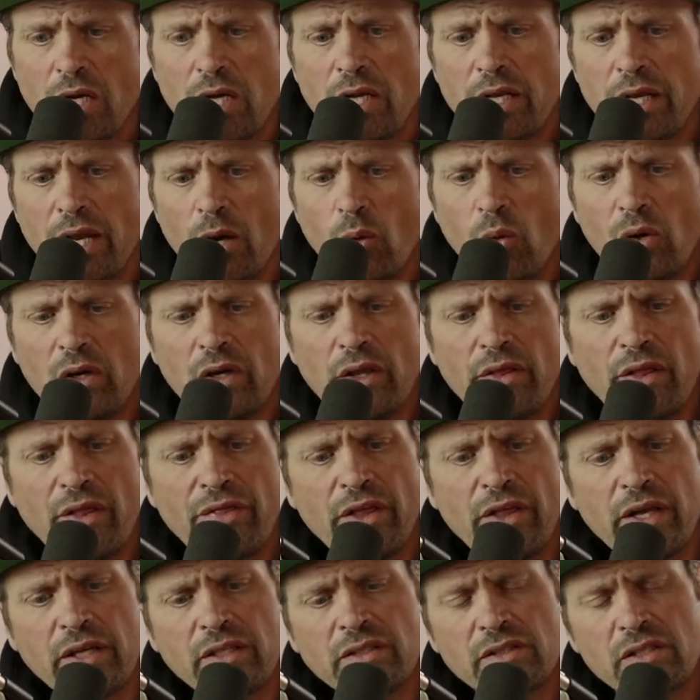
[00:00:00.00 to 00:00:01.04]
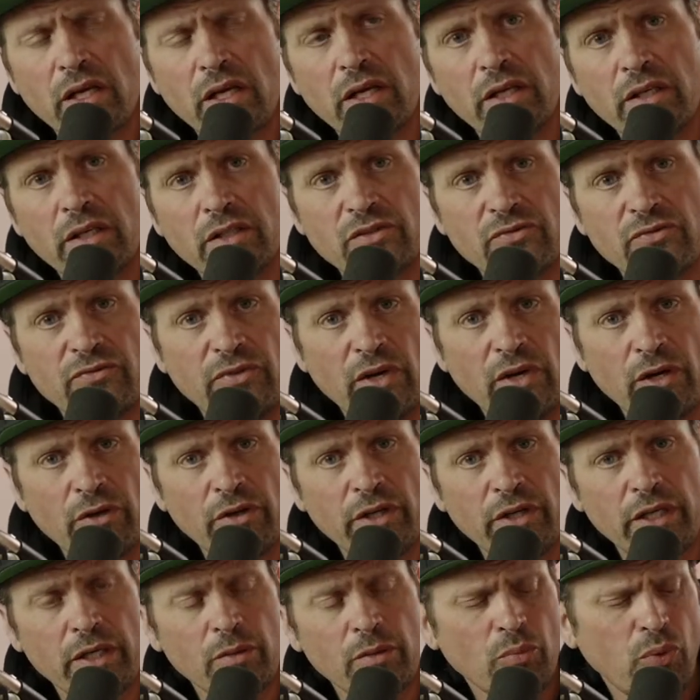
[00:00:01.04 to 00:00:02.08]
Now, one of the things that is
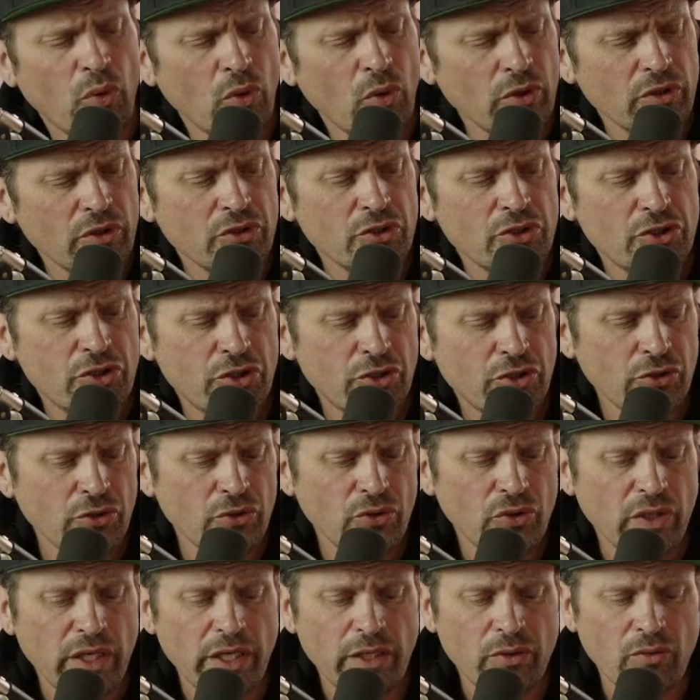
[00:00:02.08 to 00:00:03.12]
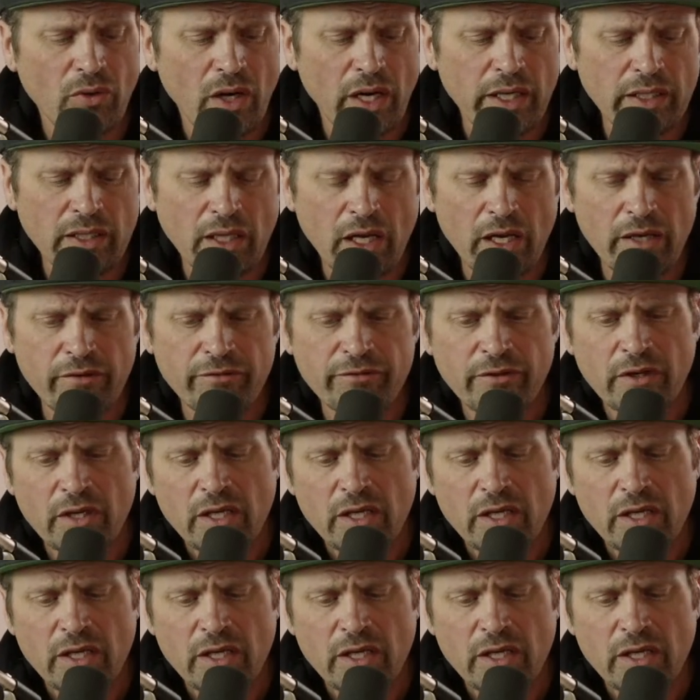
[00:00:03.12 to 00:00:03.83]
very important to E-Ride Life,